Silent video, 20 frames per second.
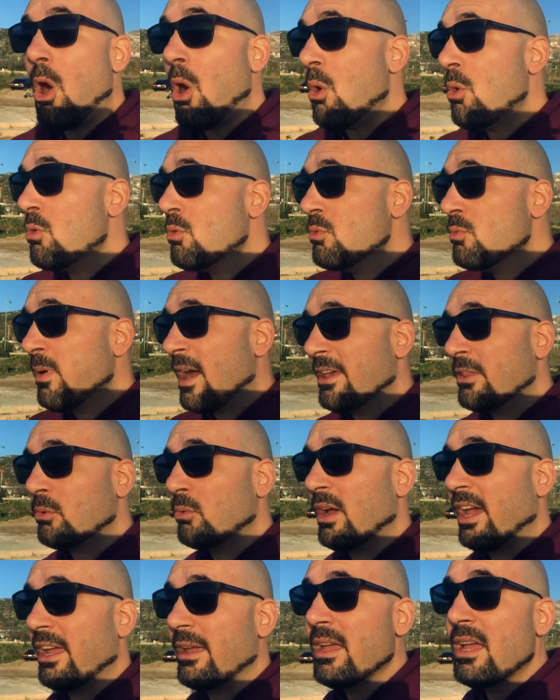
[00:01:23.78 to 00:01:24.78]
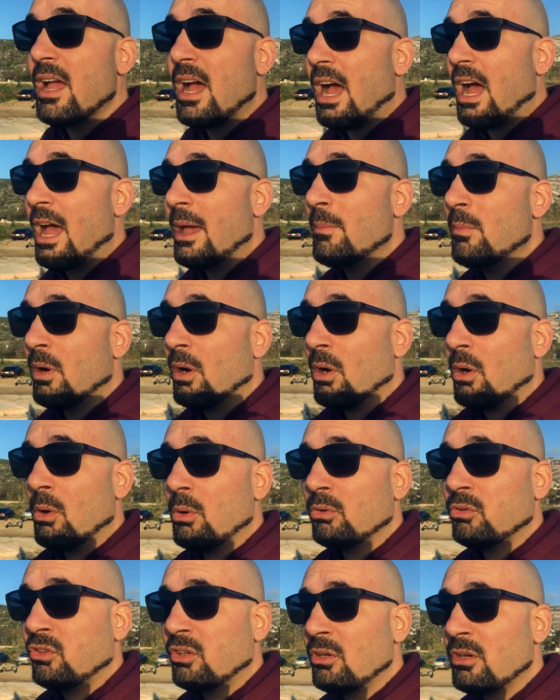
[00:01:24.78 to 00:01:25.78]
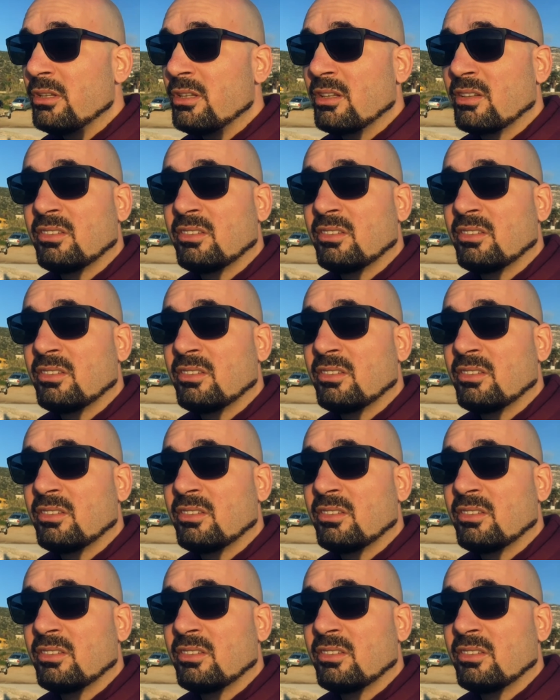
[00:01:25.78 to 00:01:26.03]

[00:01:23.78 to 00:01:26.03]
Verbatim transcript: Oh, by the way, I'm also going